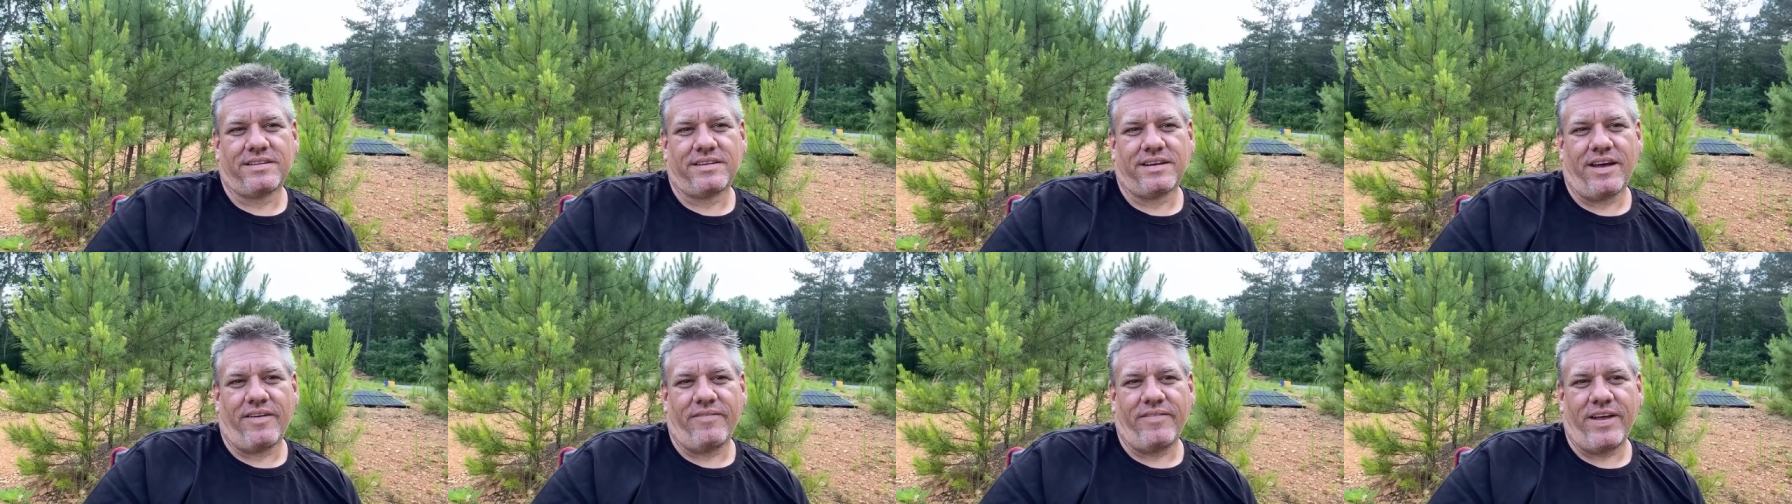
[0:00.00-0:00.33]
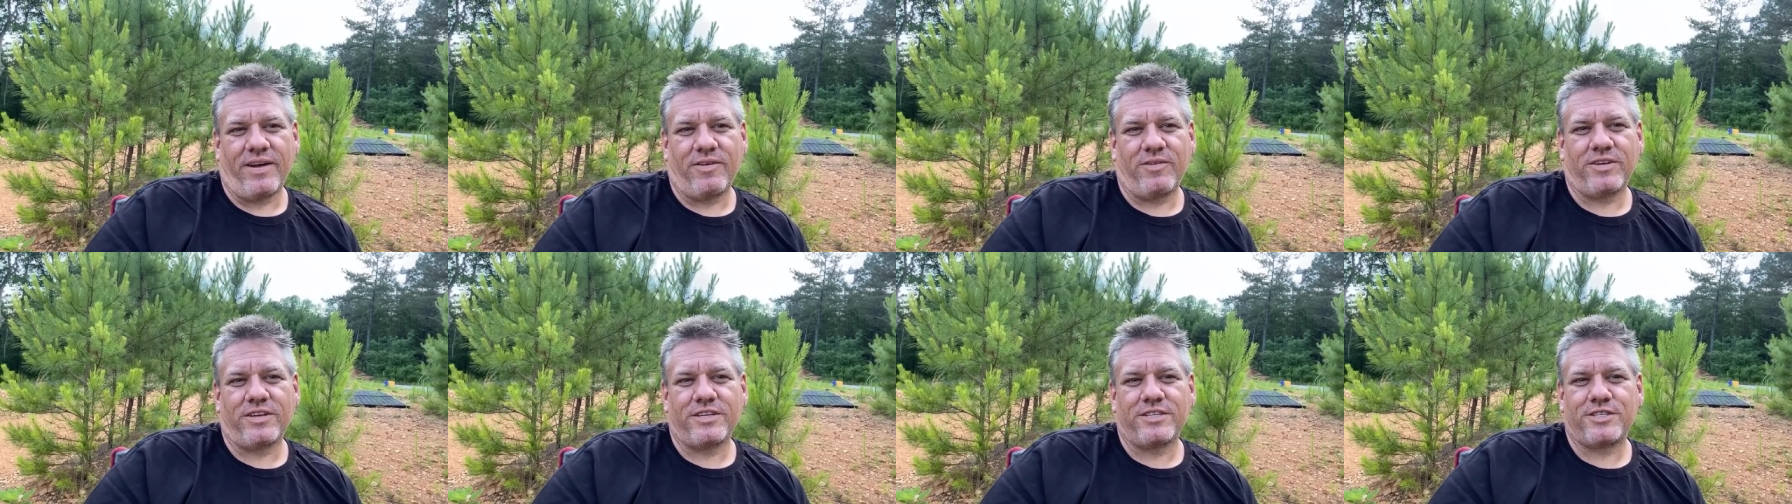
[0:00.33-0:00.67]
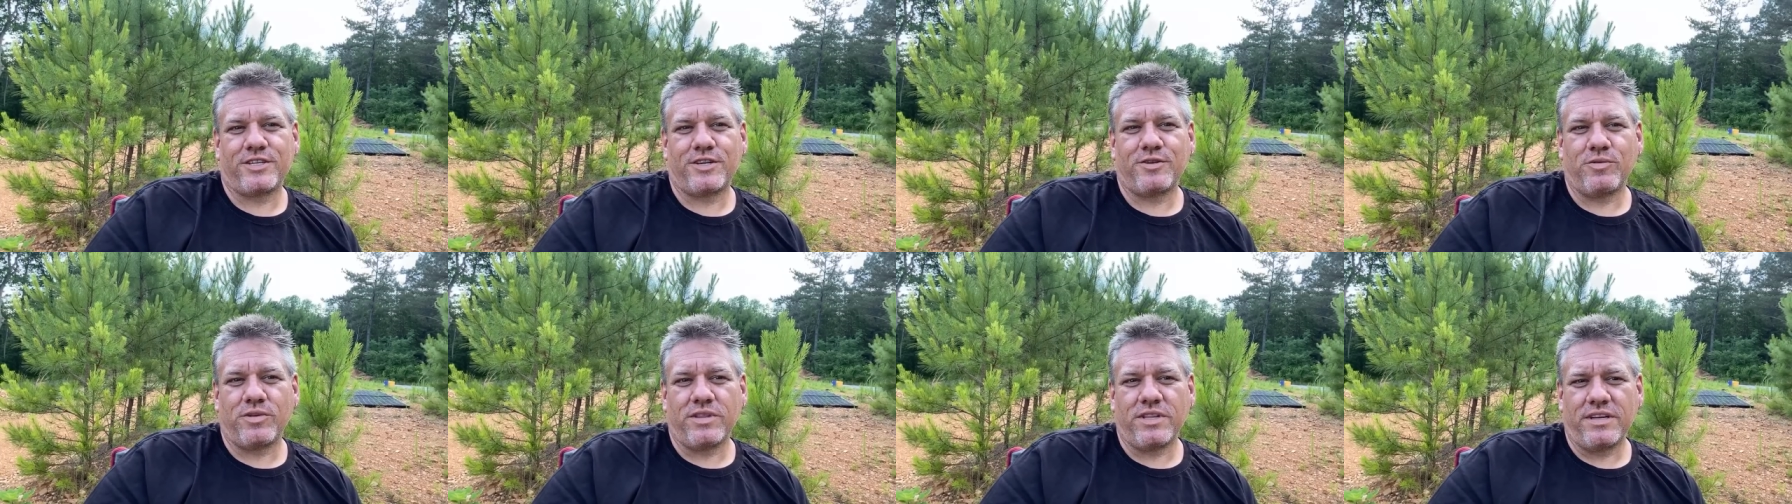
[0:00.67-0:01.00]
I'm not really
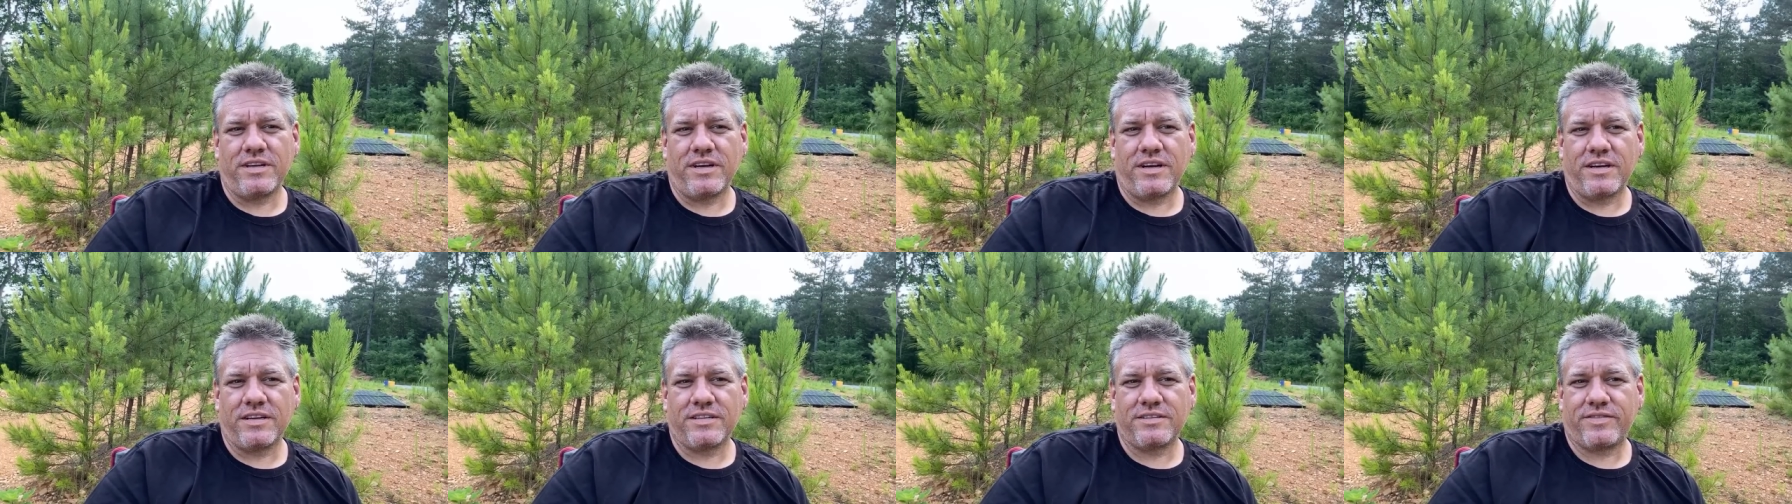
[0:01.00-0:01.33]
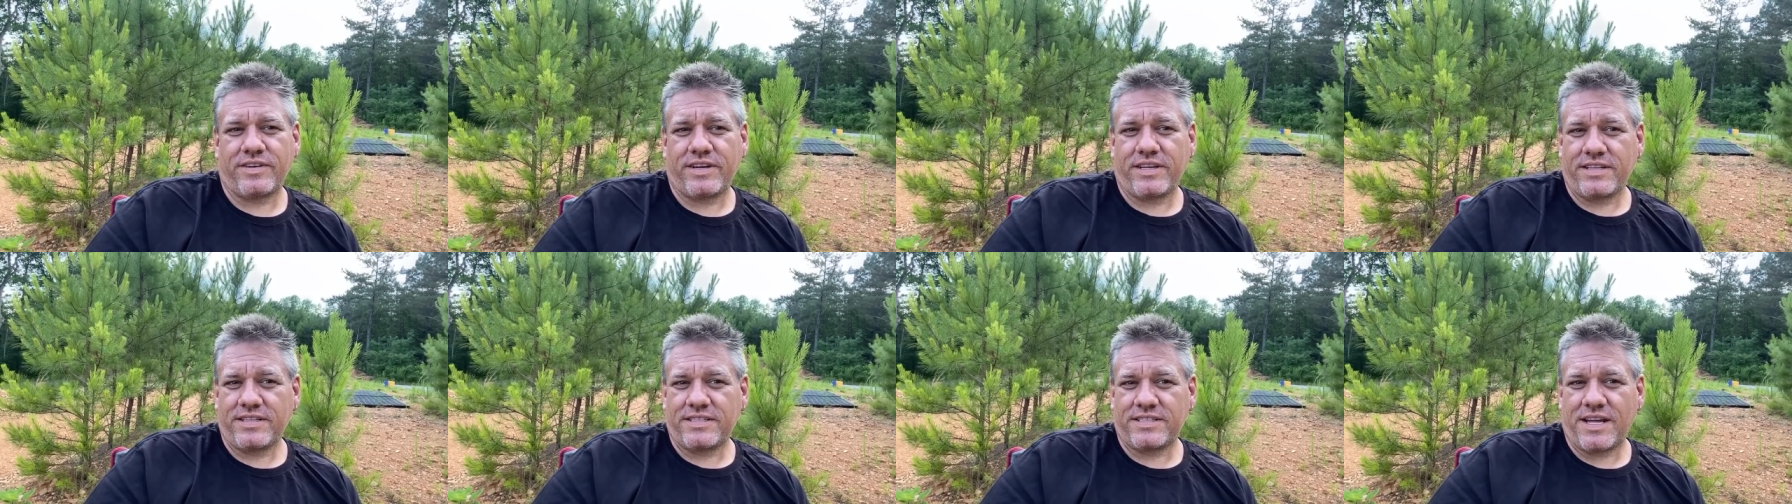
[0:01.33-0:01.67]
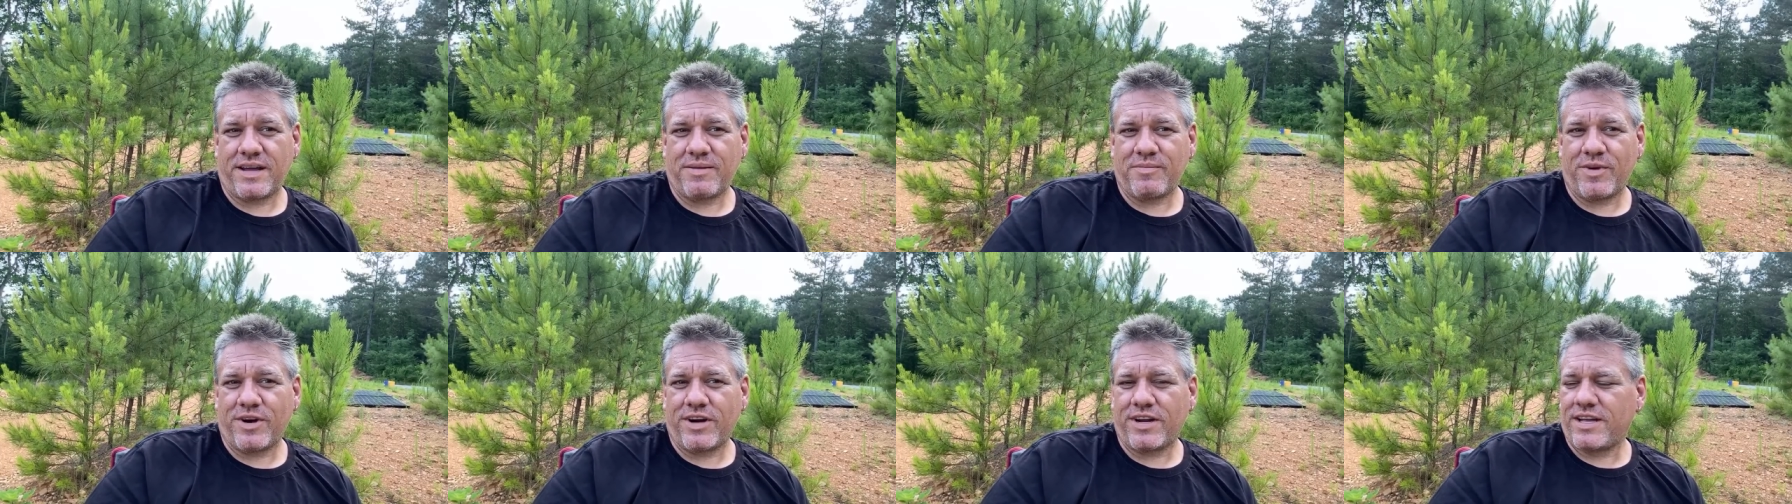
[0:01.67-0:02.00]
sure when the dogs finally
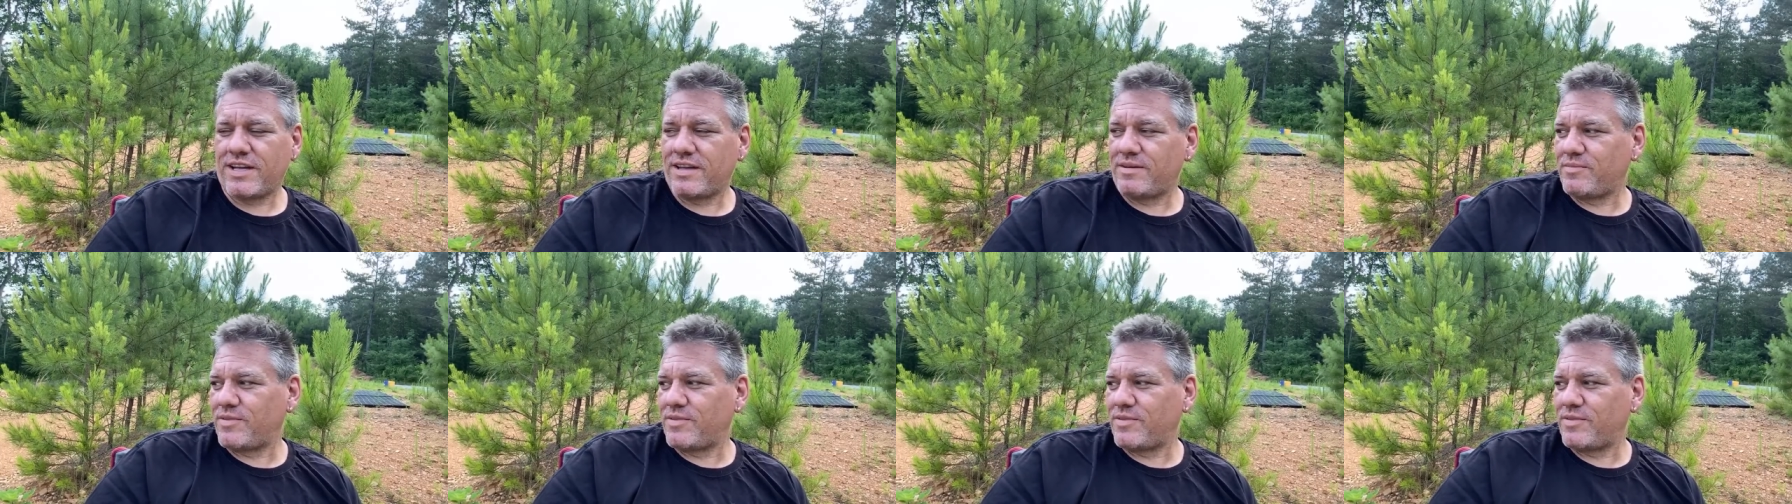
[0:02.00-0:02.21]
stop barking,